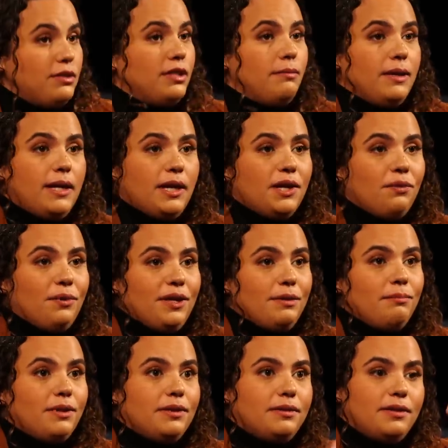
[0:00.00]
to begin
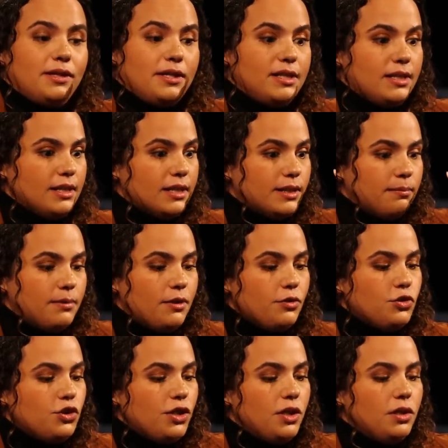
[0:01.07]
with, but this
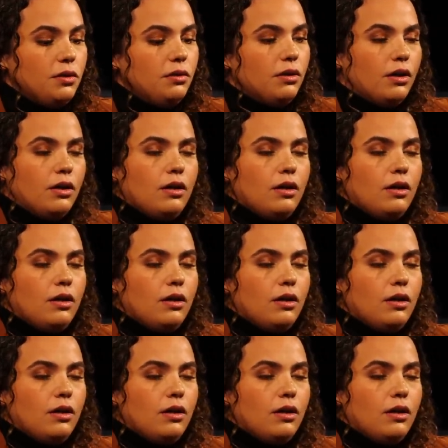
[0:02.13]
explosion,